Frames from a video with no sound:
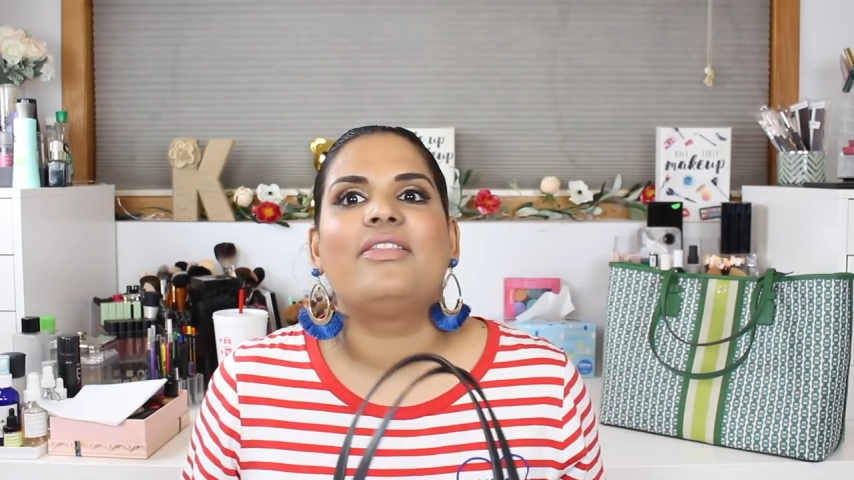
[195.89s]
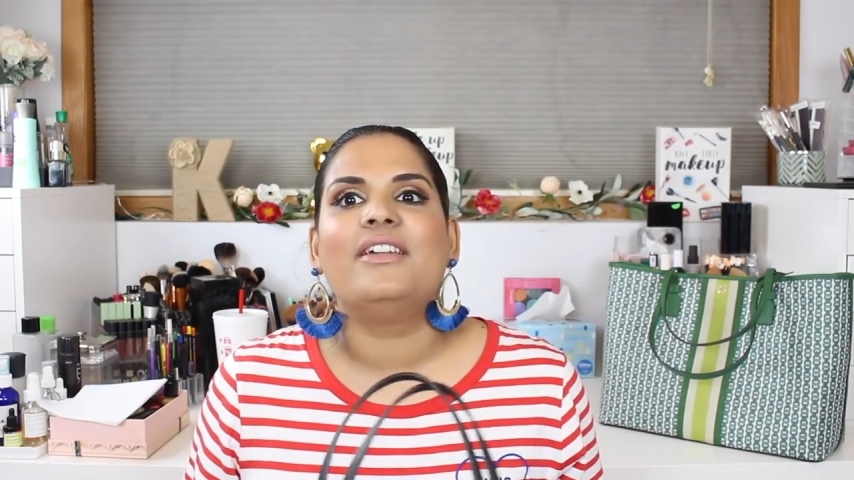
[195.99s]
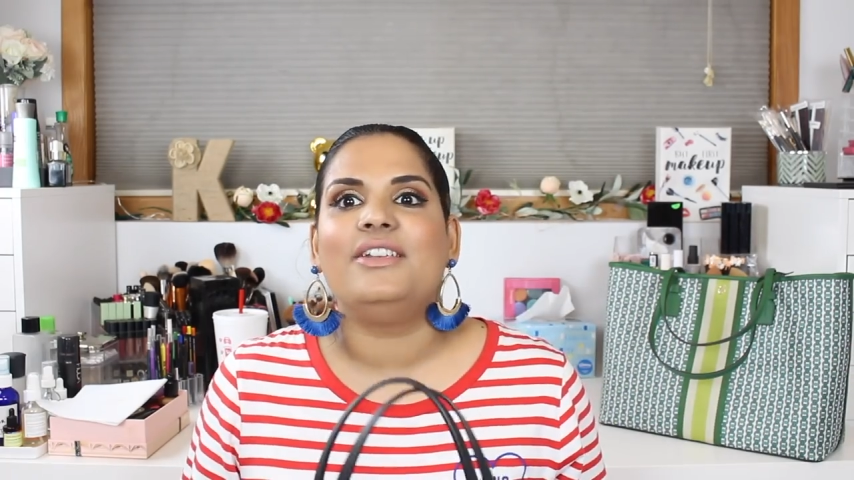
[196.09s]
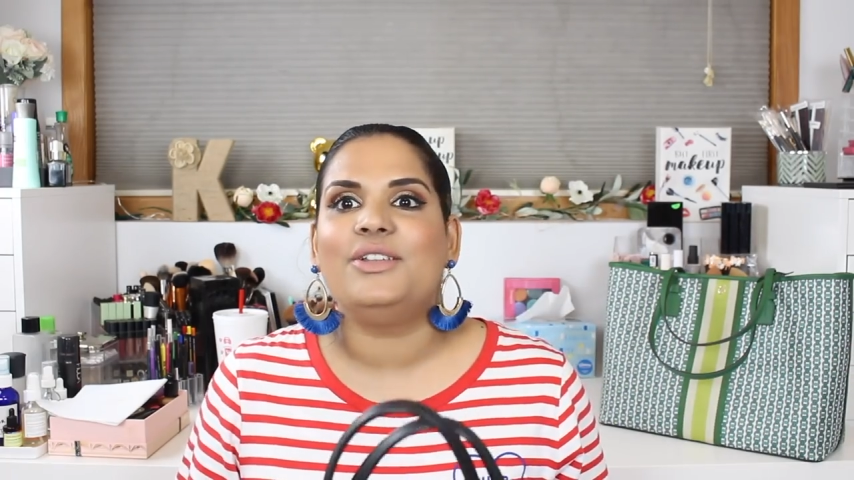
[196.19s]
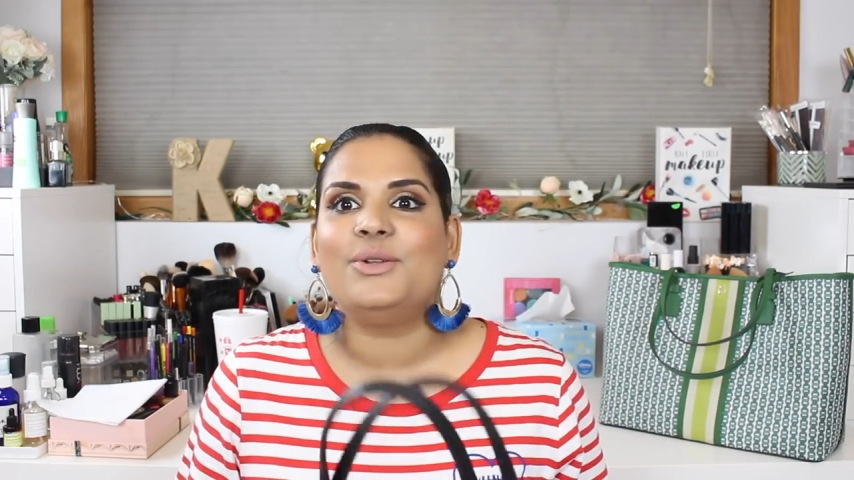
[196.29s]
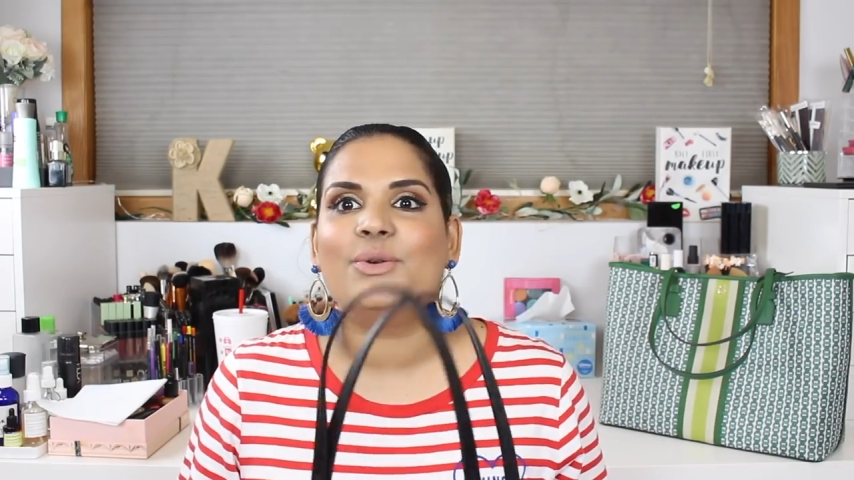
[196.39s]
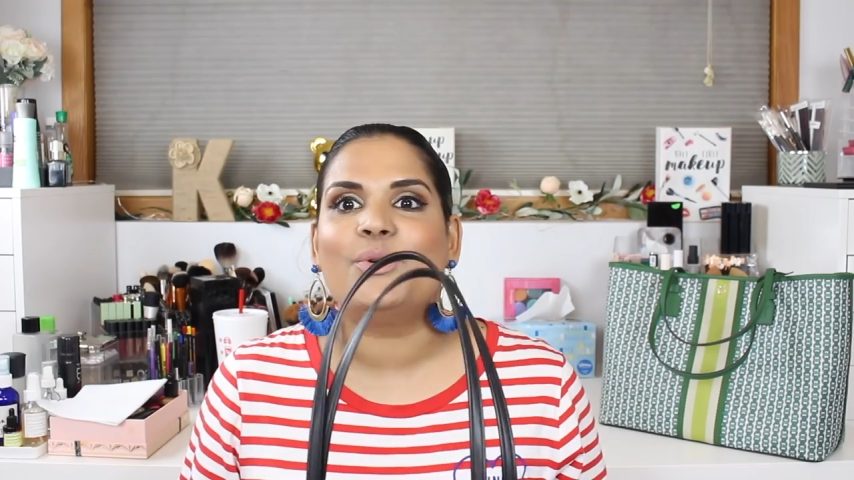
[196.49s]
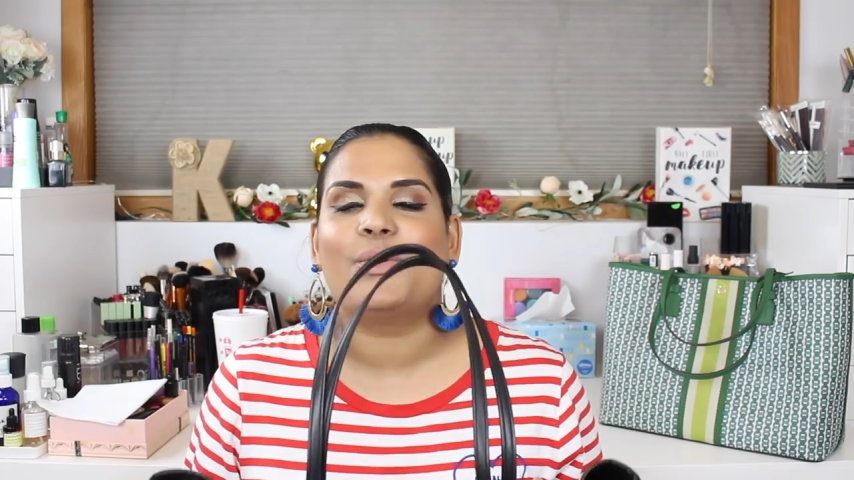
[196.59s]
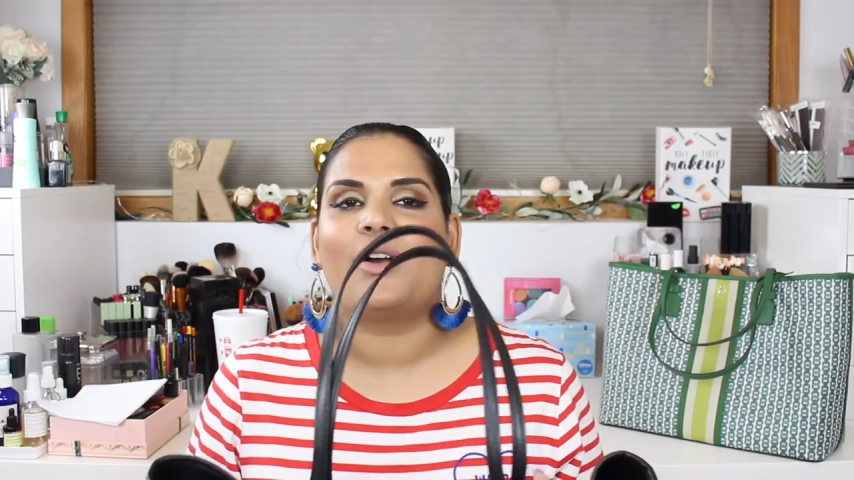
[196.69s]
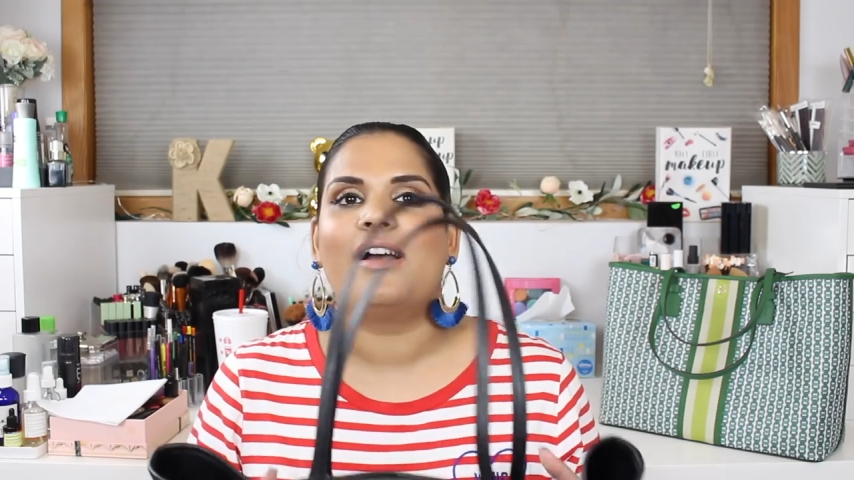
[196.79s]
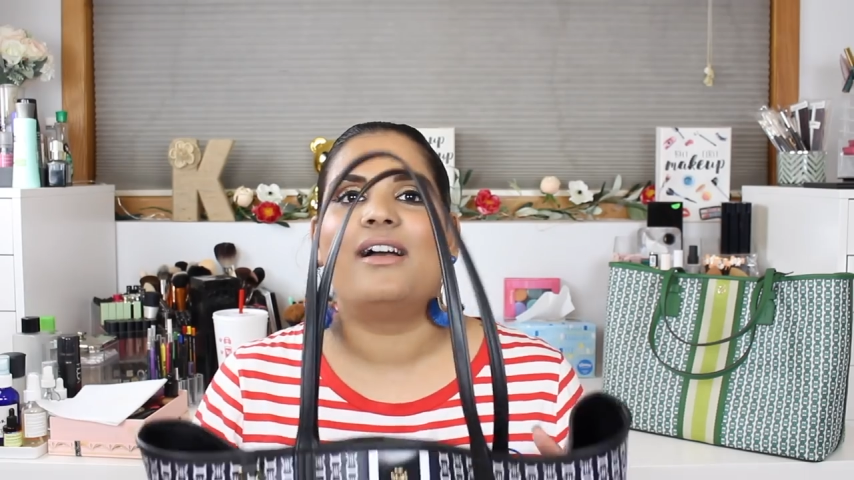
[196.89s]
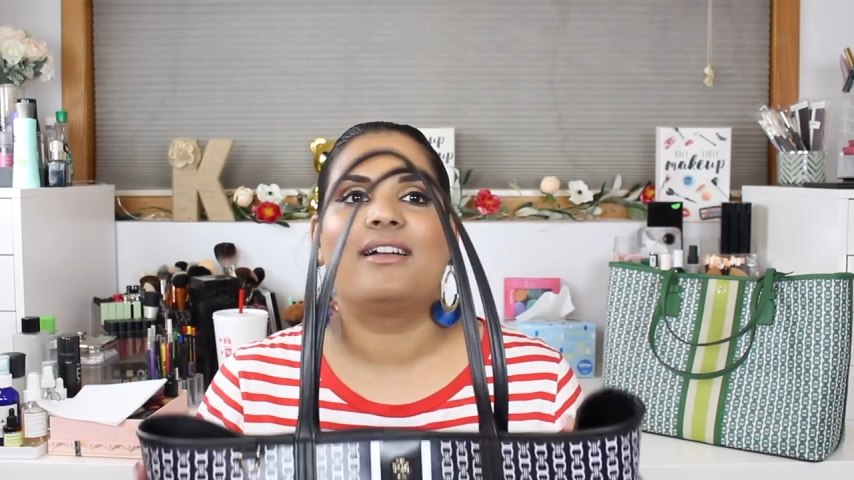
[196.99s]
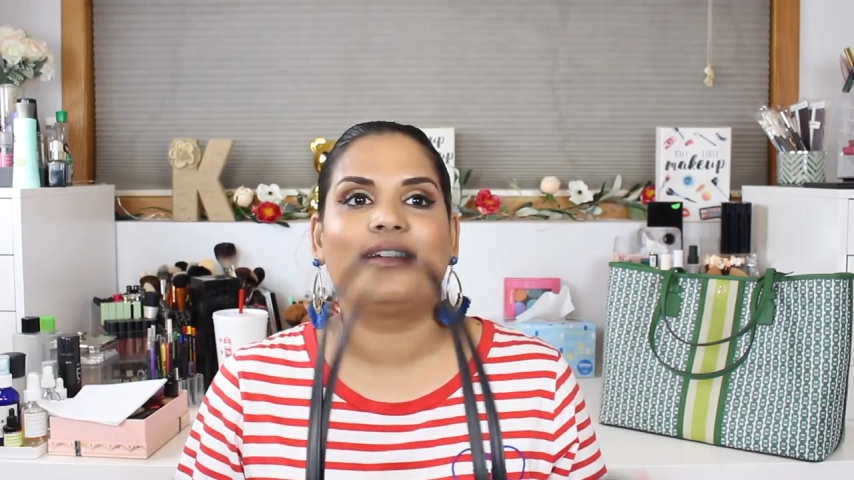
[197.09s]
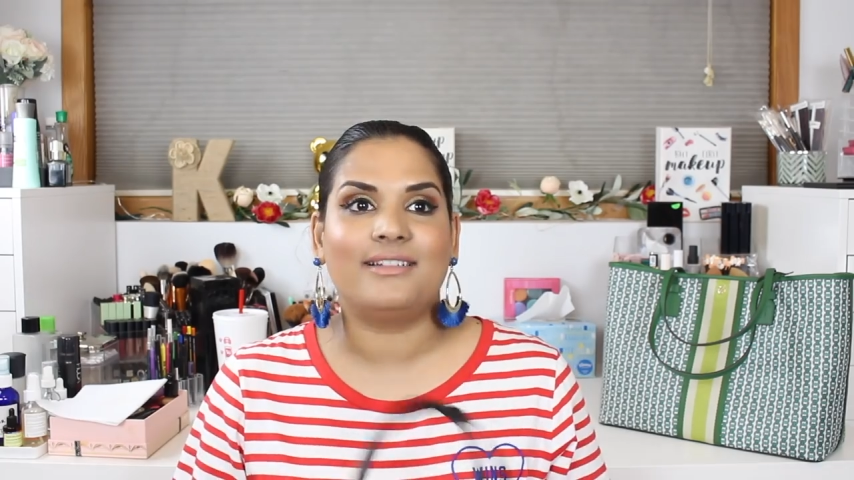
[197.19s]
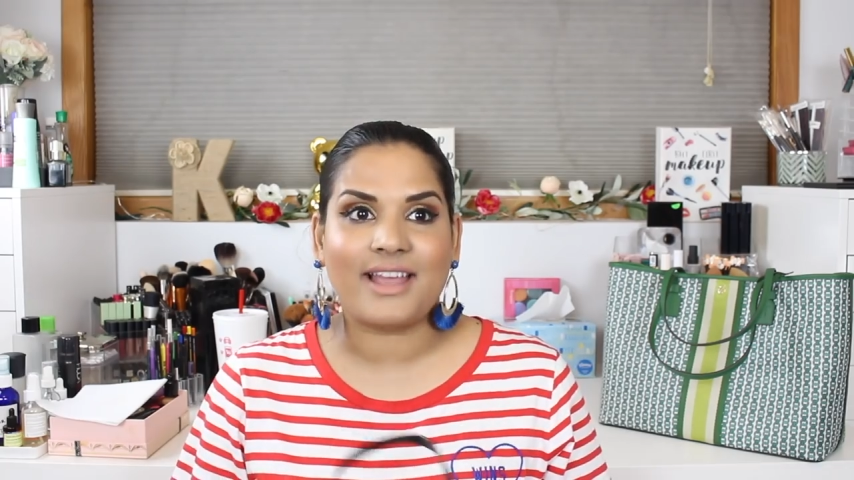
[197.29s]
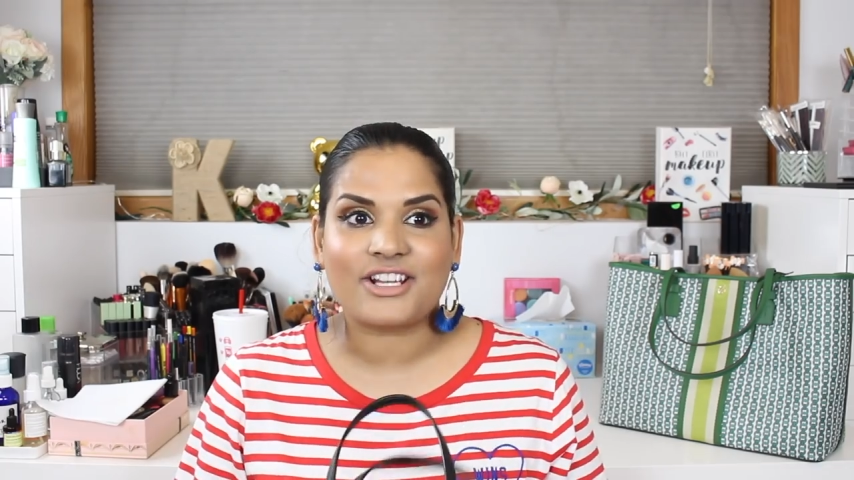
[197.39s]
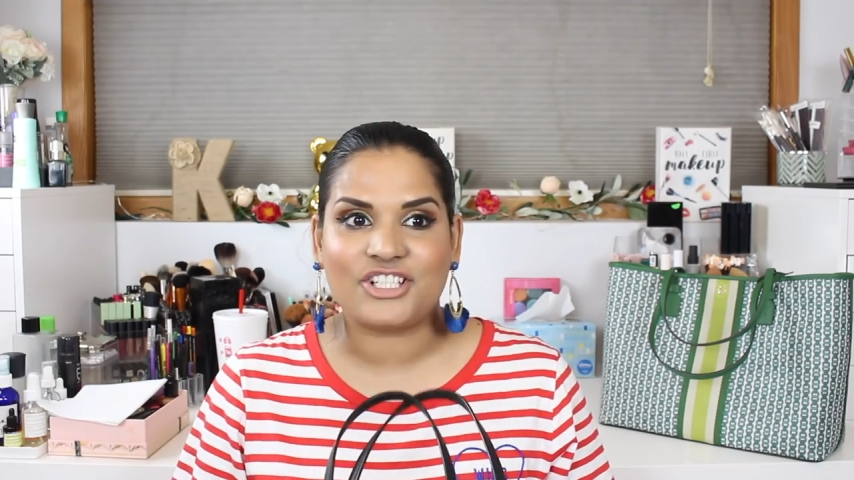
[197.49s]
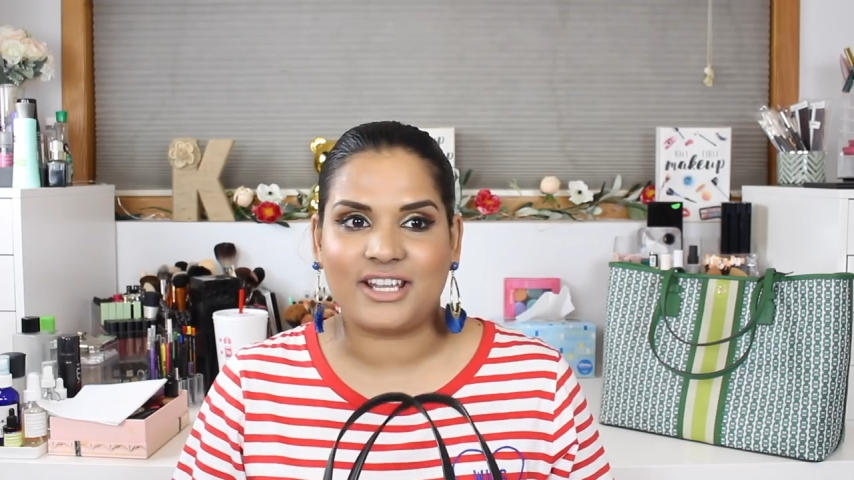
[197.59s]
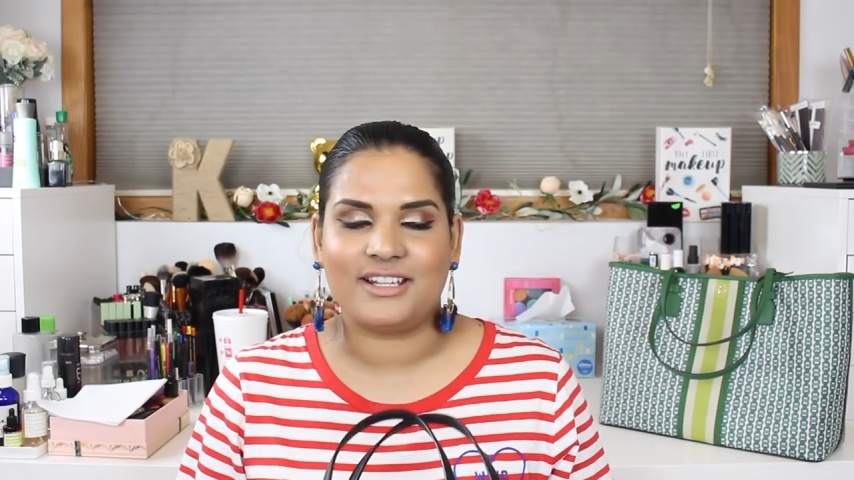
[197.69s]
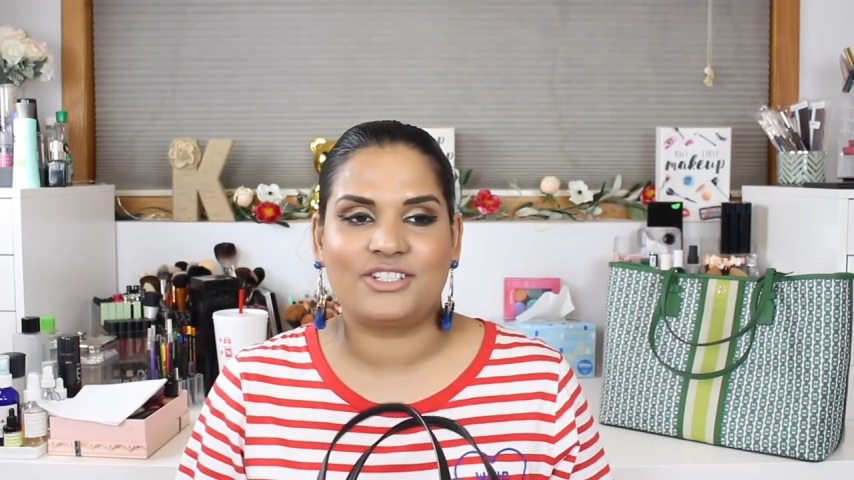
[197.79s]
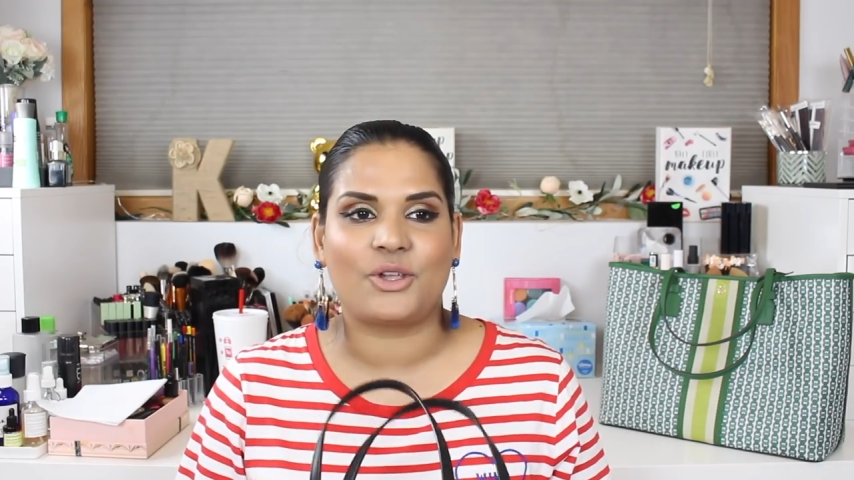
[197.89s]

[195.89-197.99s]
the new collection.